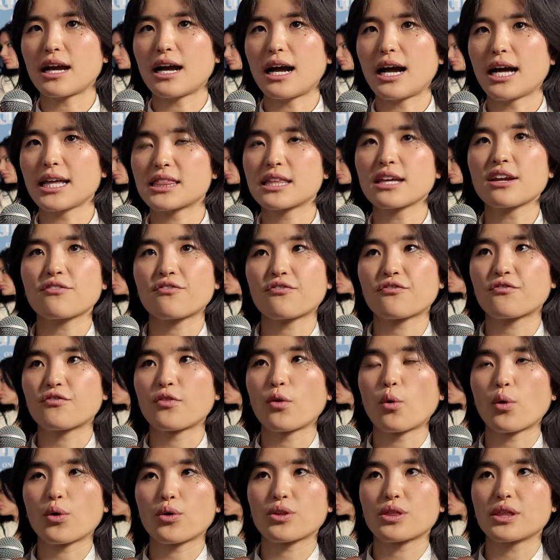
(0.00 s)
I think
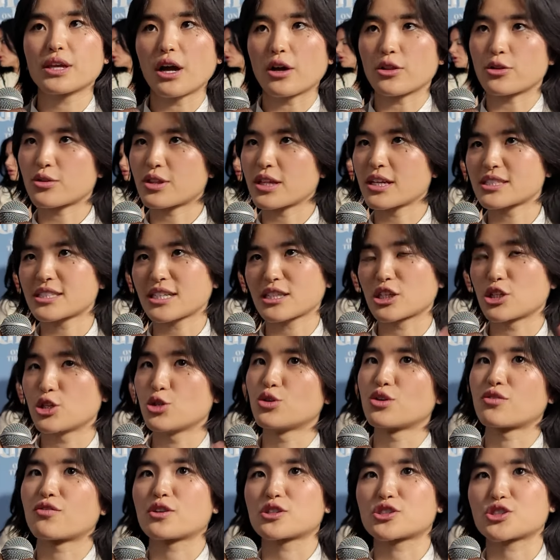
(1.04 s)
for the other things, like the
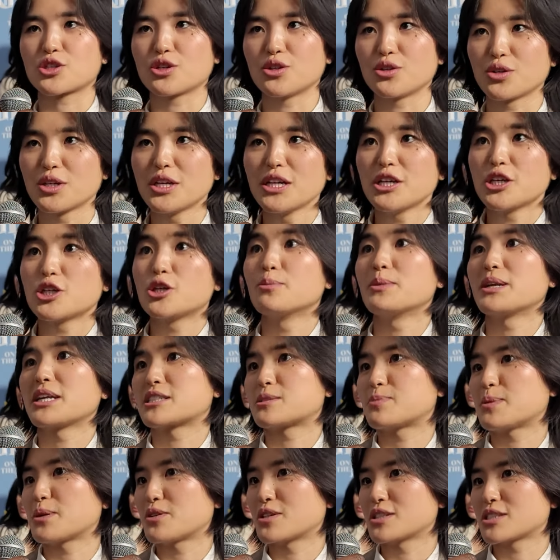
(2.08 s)
universal human
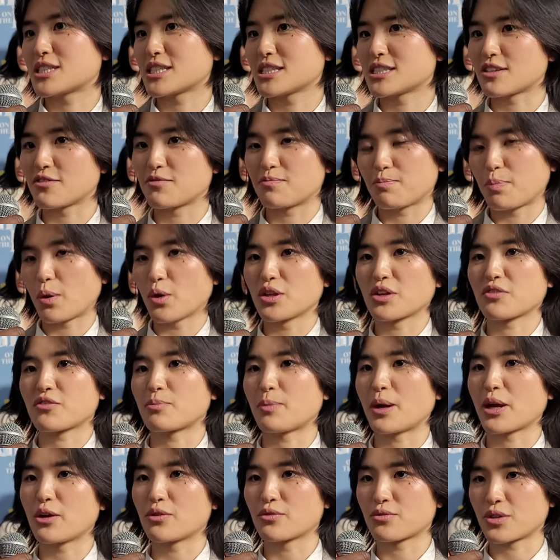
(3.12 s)
experiences of pulling from
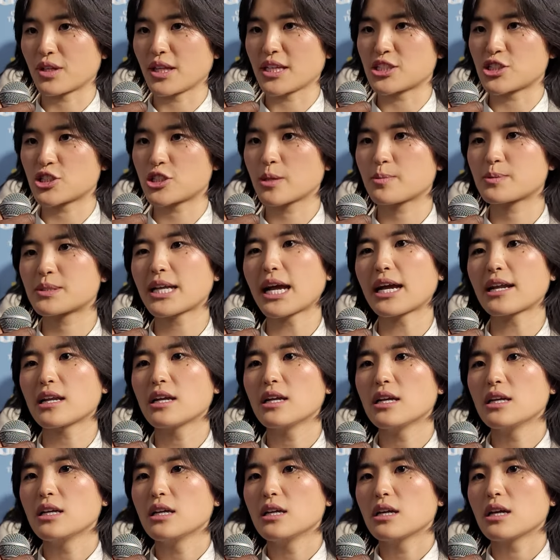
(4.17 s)
my own relationships,
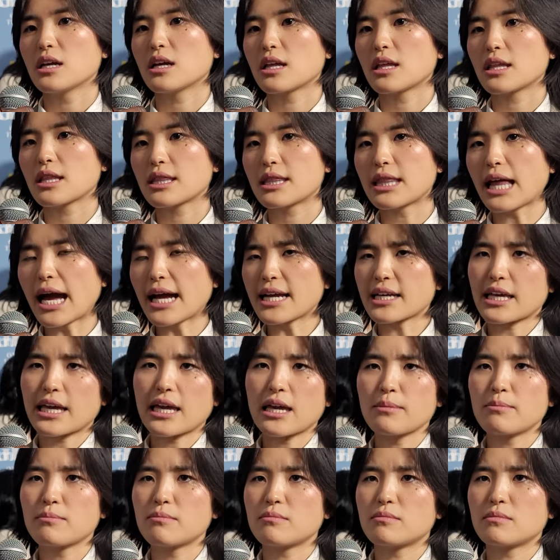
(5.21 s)
that
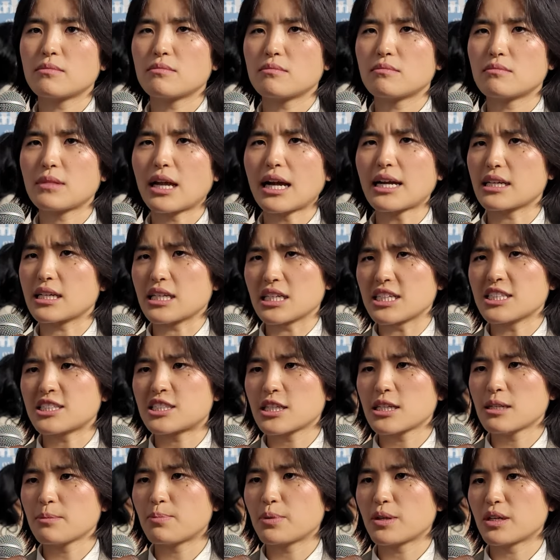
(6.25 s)
came not
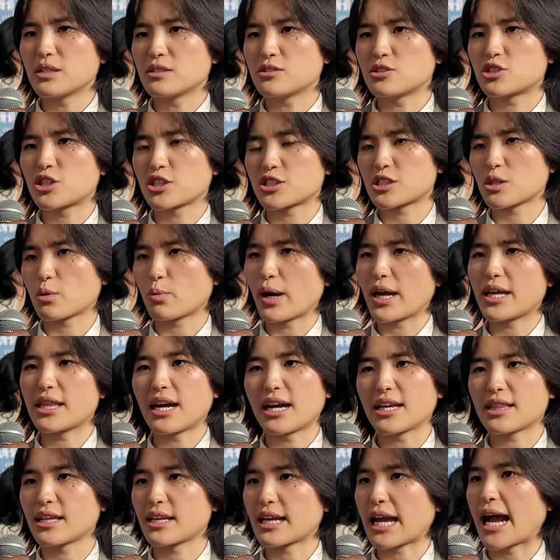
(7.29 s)
easy, but just the way that
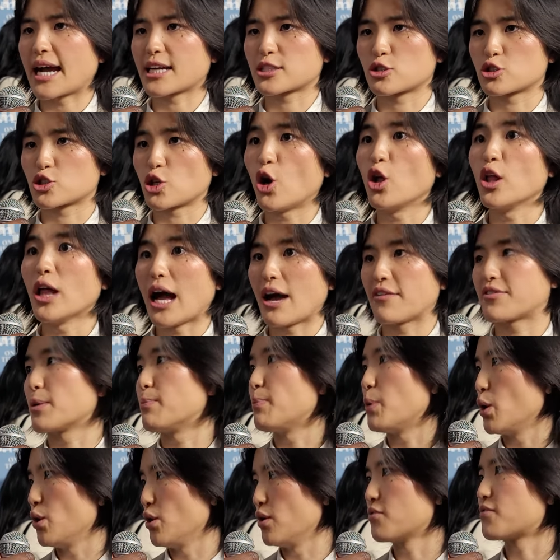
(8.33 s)
I think actors all have to
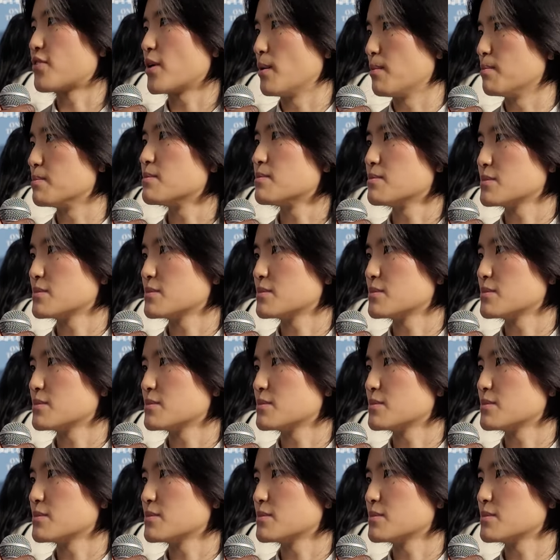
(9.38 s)
pull from